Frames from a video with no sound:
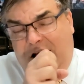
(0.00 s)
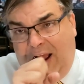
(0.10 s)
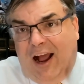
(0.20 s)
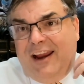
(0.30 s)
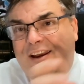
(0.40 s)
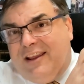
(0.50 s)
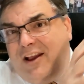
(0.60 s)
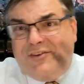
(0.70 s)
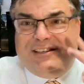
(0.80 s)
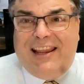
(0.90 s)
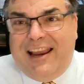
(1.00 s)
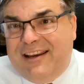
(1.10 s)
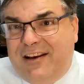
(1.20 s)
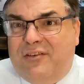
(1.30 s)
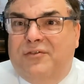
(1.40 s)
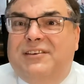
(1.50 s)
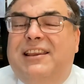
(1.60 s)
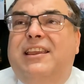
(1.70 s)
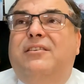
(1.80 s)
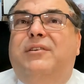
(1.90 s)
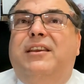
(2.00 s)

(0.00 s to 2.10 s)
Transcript: I negotiated a good deal.